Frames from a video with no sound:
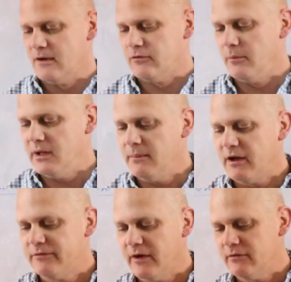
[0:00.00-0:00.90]
Right? for me,
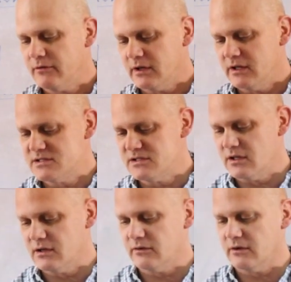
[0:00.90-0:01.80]
my favorite is the,
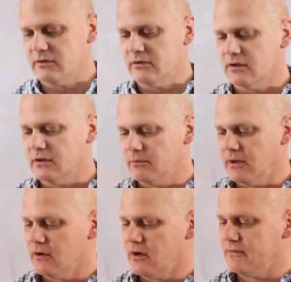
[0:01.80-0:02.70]
the, the
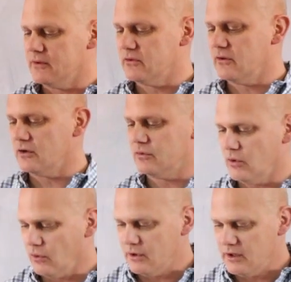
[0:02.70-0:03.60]
paragraph that starts
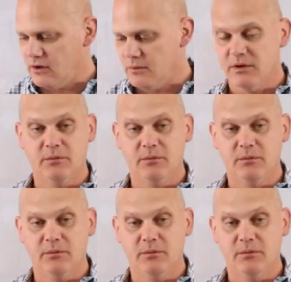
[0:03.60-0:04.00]
with ordinary